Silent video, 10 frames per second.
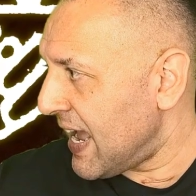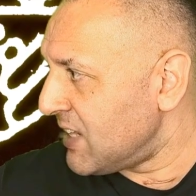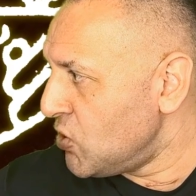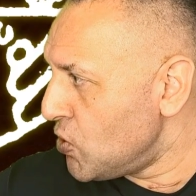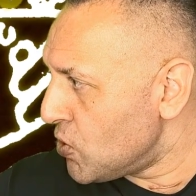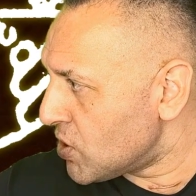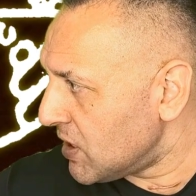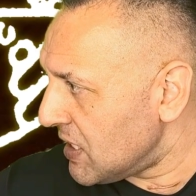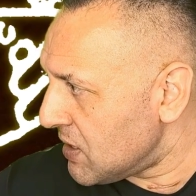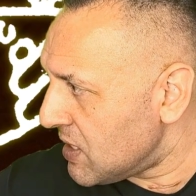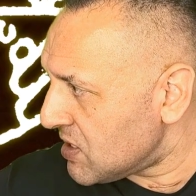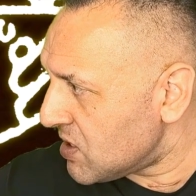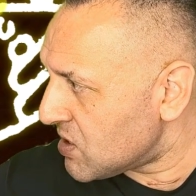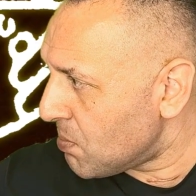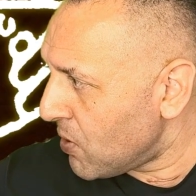And usually this
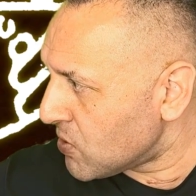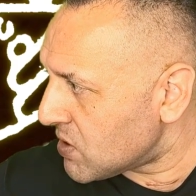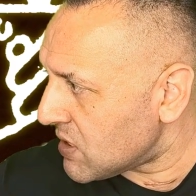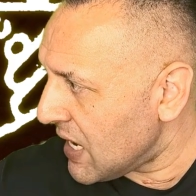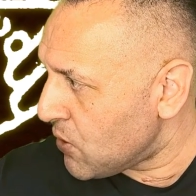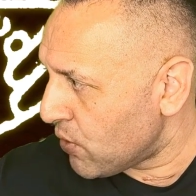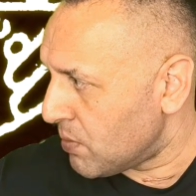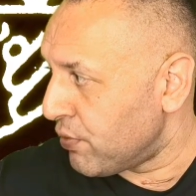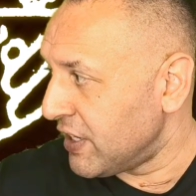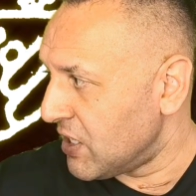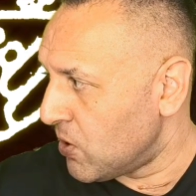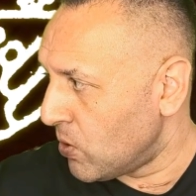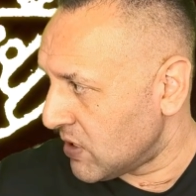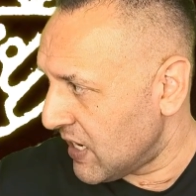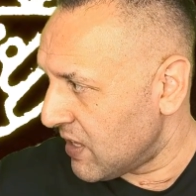is the most sacred, bring it
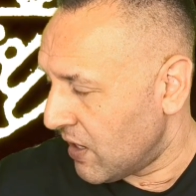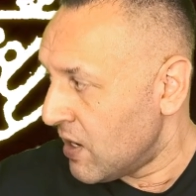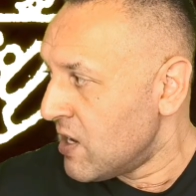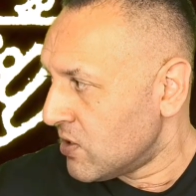all together.